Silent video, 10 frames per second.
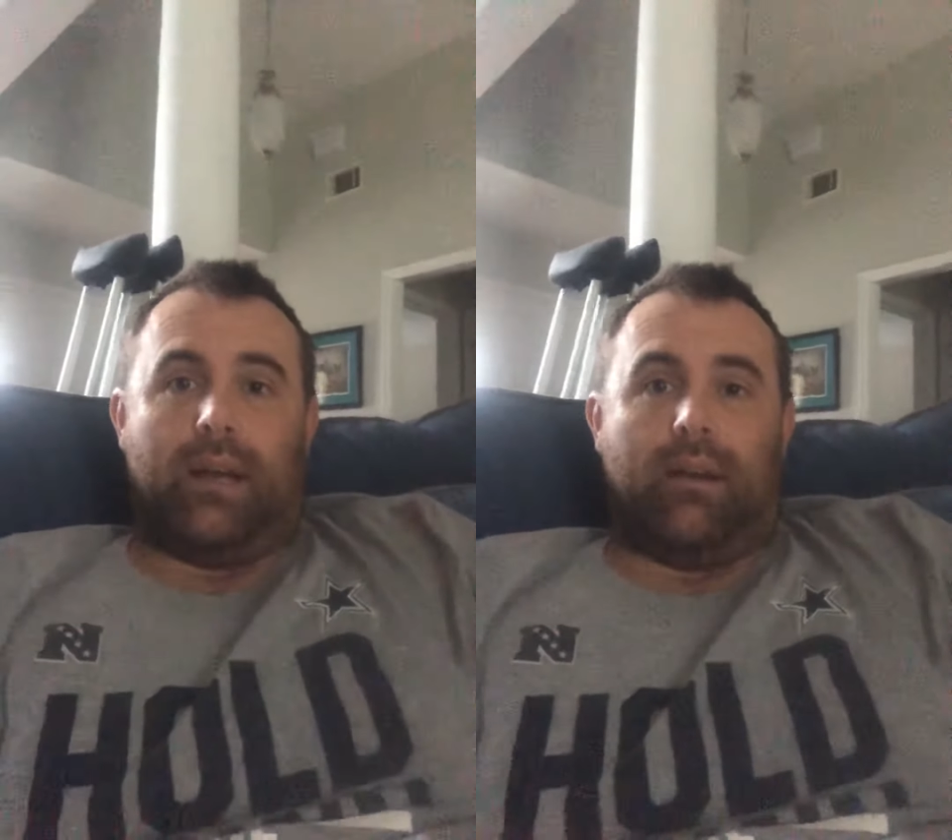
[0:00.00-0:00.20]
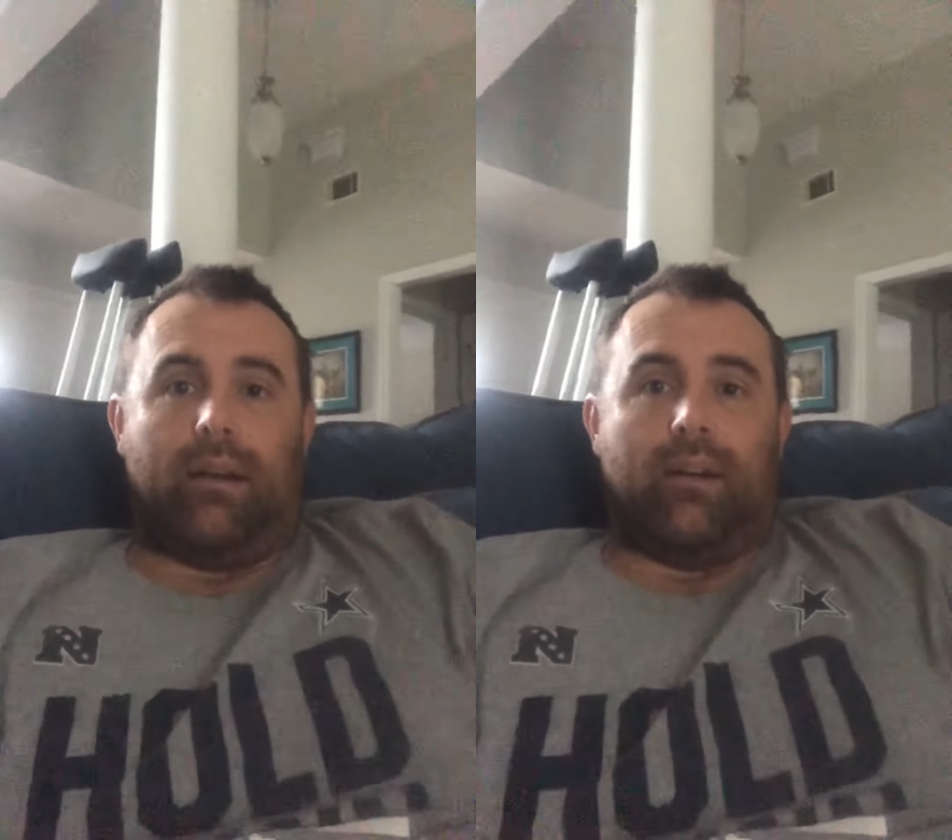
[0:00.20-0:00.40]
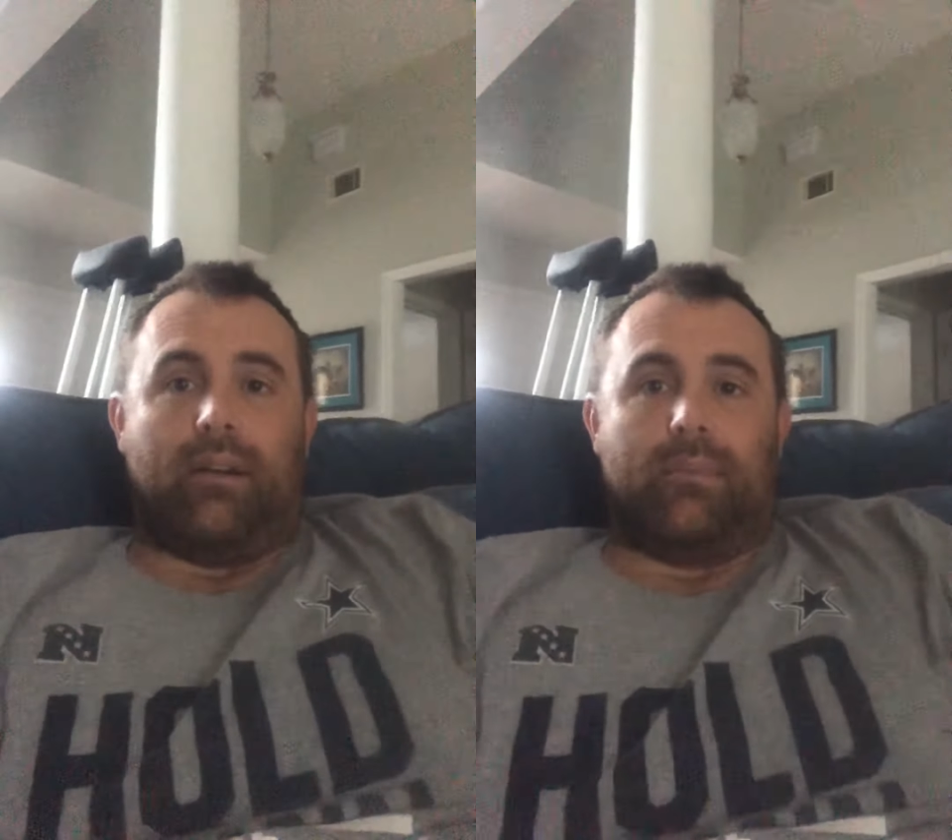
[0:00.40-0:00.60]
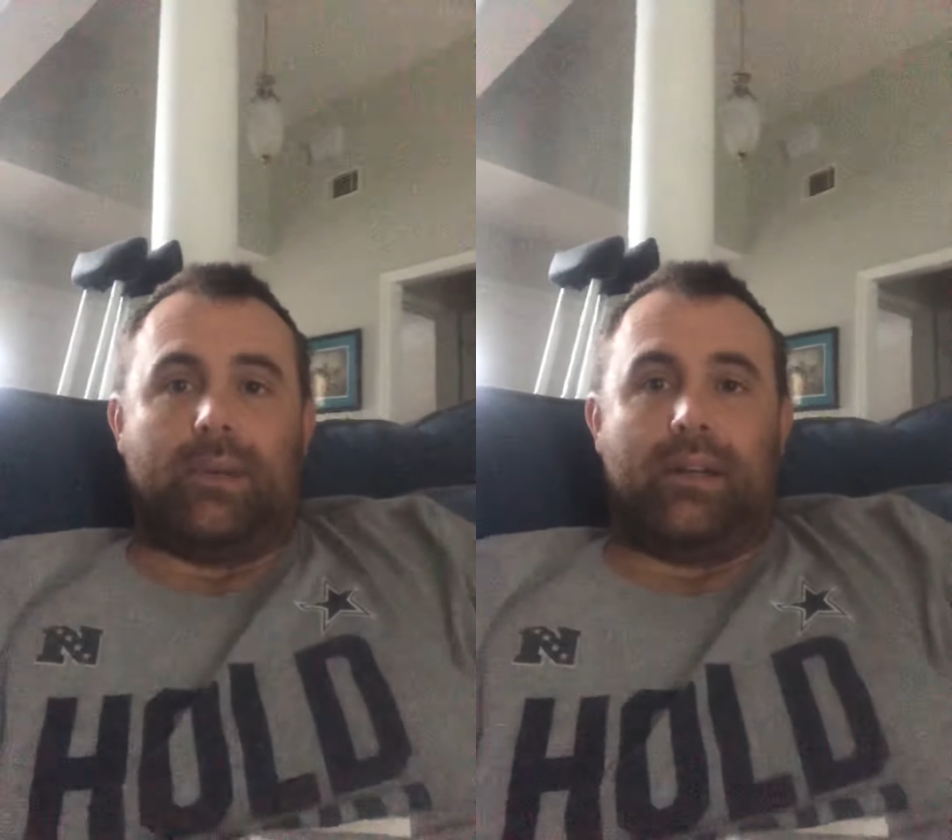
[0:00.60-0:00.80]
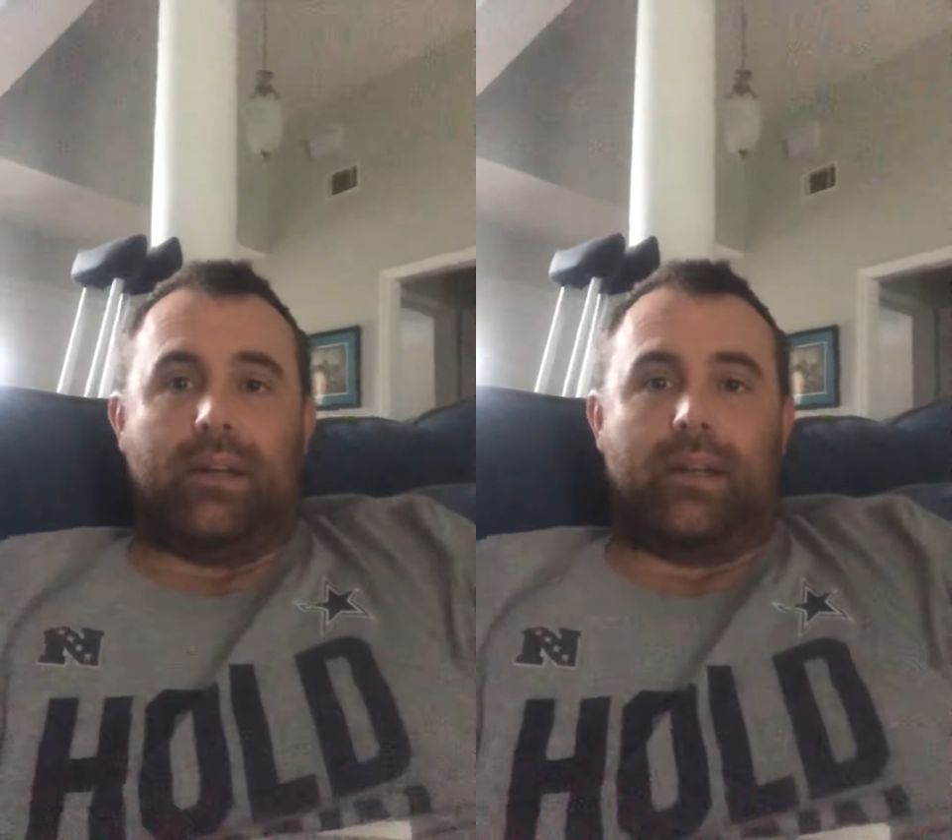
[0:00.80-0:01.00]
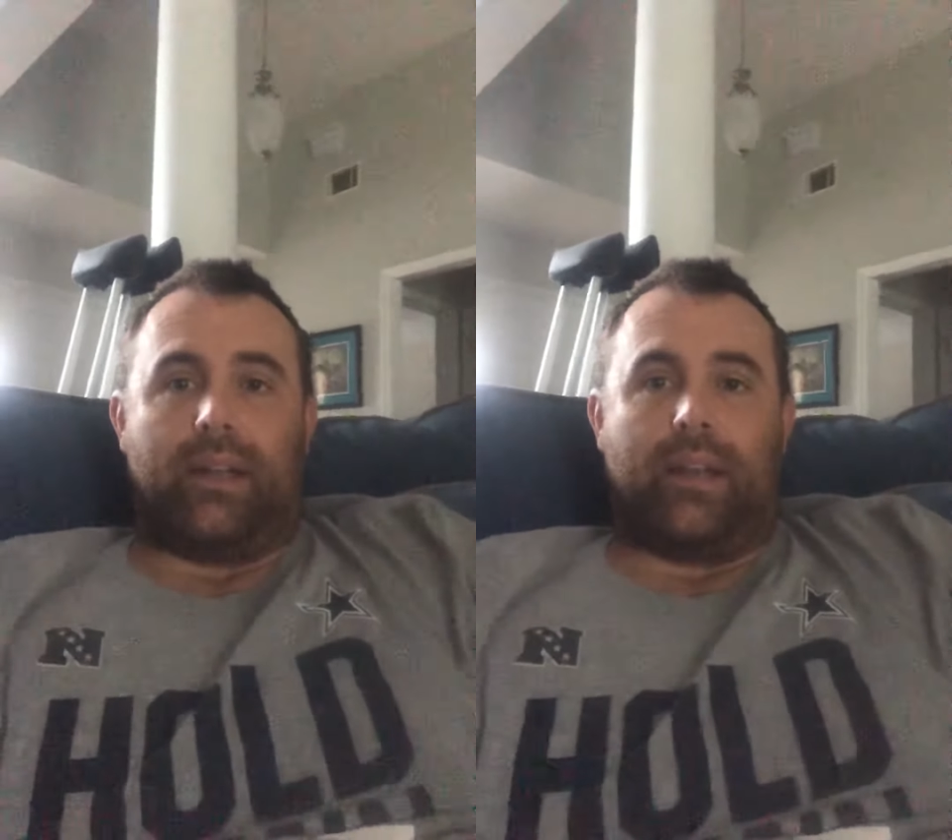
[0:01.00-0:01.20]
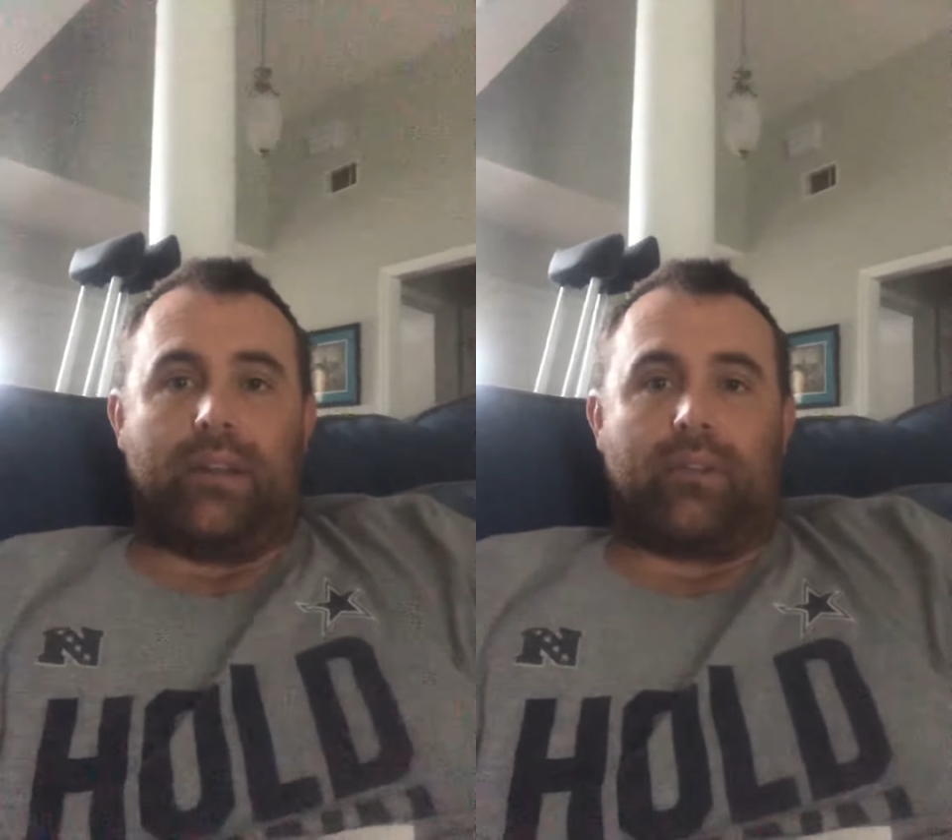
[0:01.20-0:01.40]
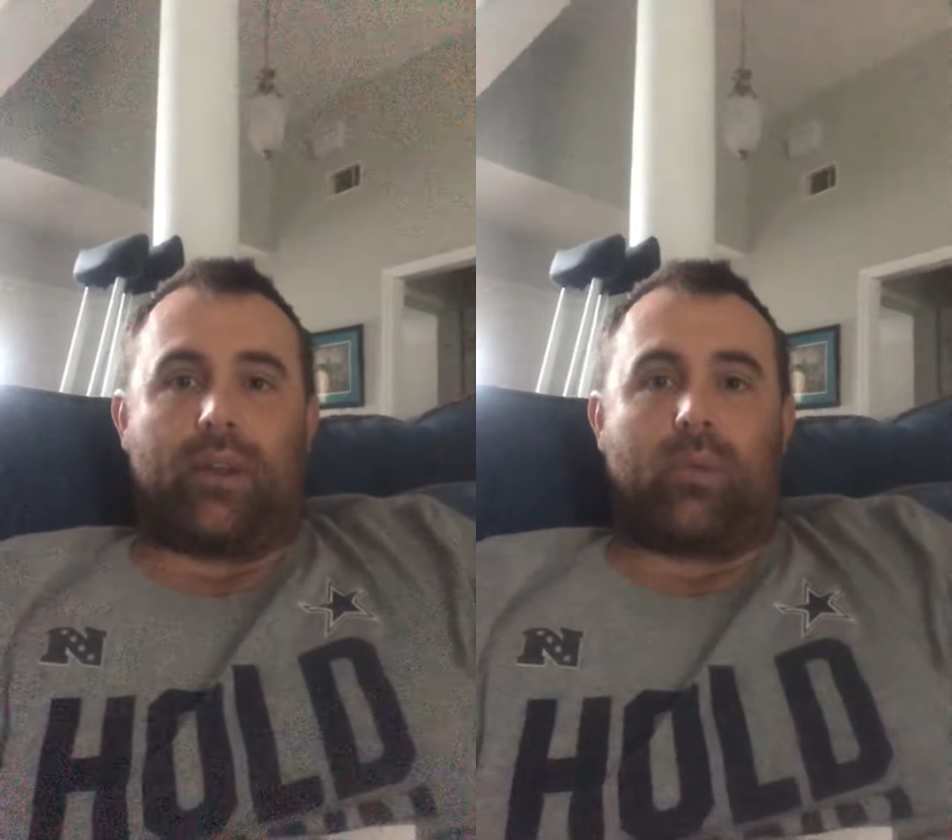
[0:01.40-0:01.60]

Um, that is a